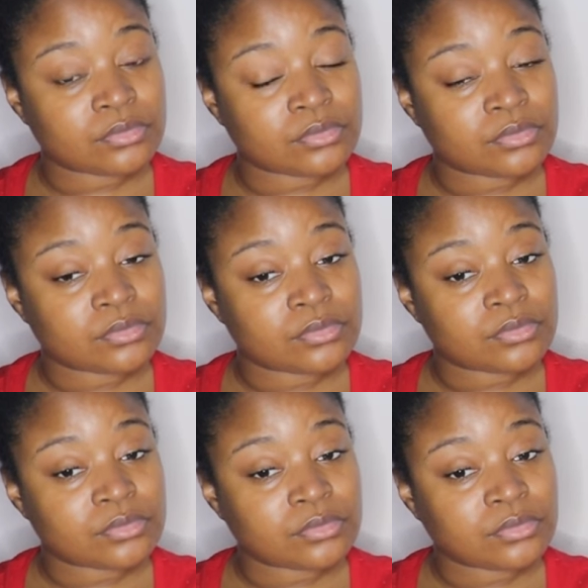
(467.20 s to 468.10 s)

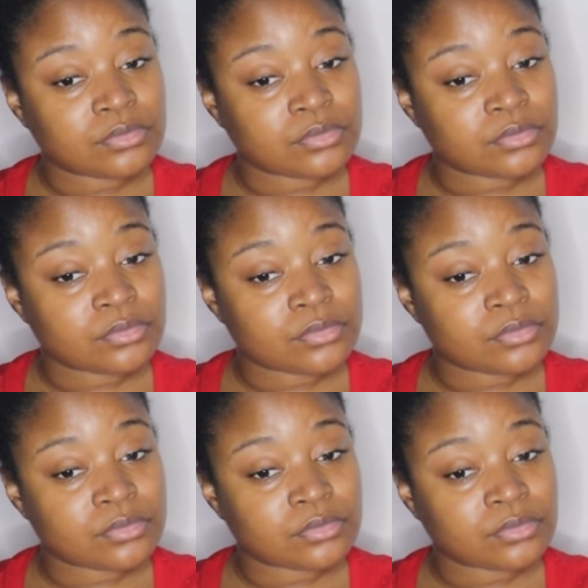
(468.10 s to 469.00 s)

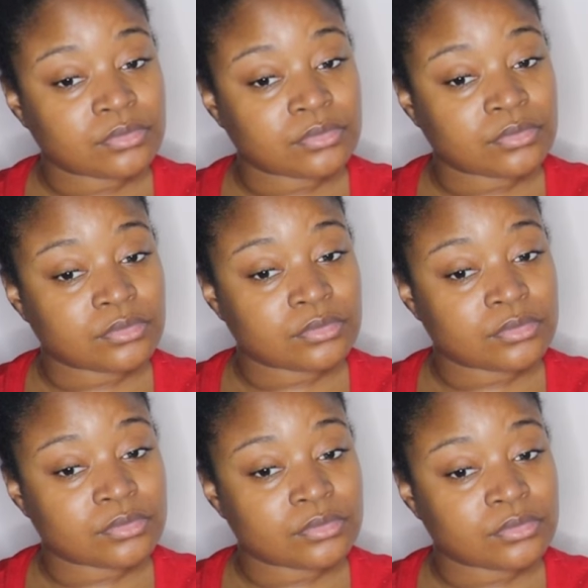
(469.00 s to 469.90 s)

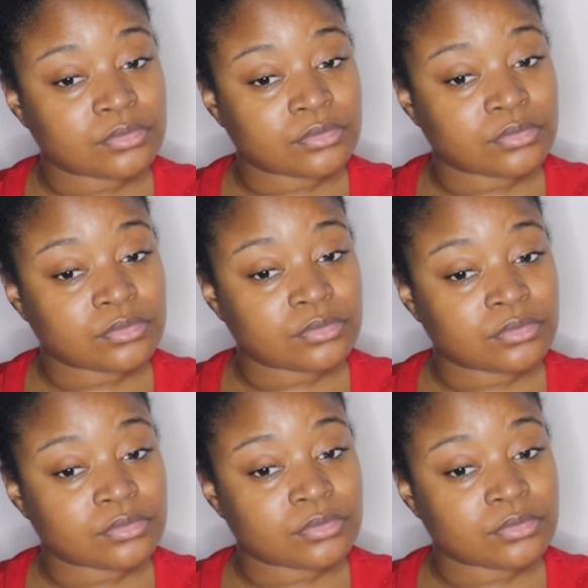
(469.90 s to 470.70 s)
No words are spoken by the person on screen.